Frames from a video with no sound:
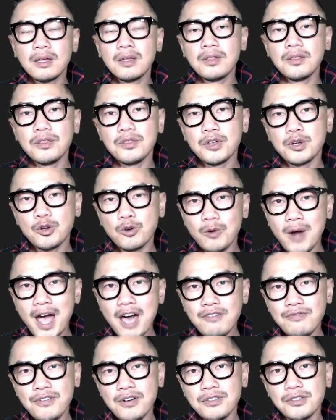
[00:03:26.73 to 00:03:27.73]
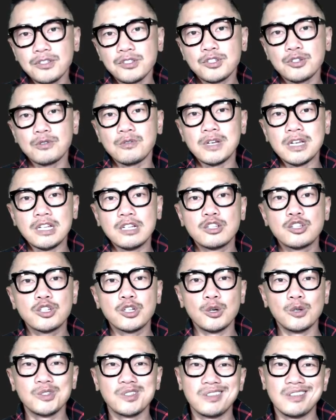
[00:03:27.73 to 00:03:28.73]
The graph on the screen
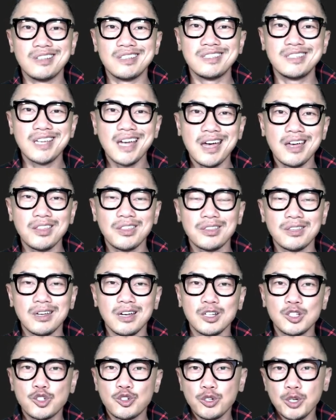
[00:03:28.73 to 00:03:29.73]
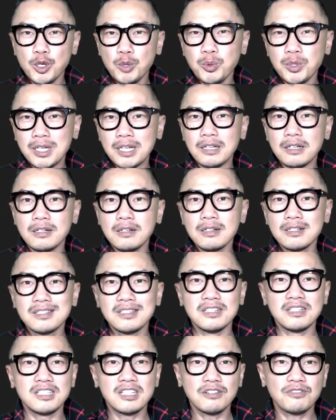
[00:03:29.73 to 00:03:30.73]
shows the death attributed to
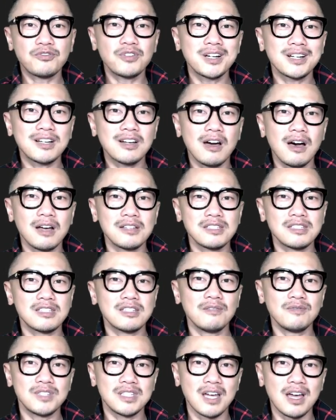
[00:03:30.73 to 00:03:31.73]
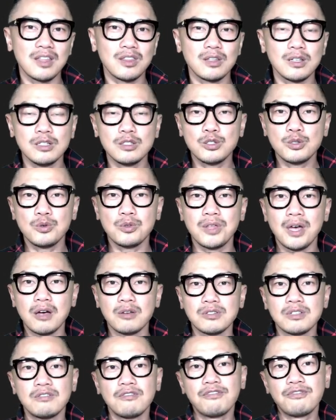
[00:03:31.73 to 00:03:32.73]
different causes of death in
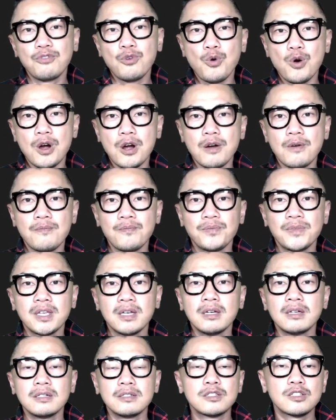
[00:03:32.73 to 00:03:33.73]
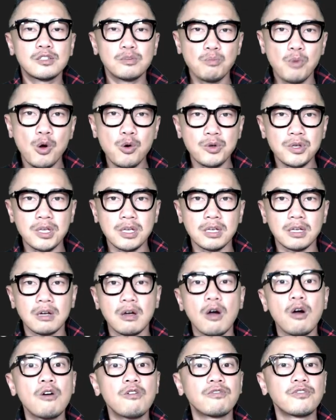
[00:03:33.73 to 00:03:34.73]
2004. Smoking
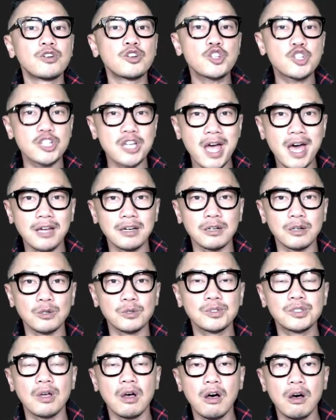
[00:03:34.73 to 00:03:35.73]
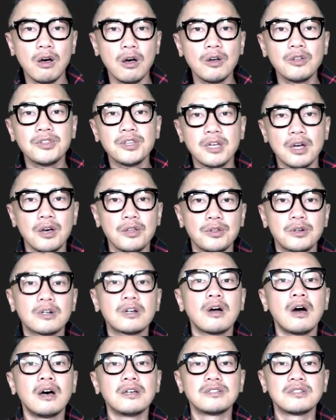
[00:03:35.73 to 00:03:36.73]
overshadows all the other
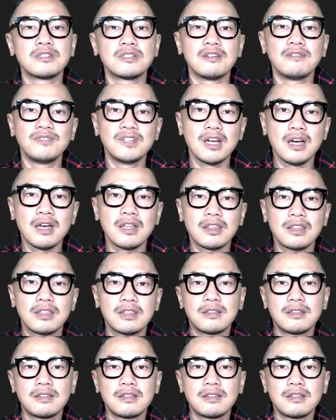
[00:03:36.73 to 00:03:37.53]
causes of death.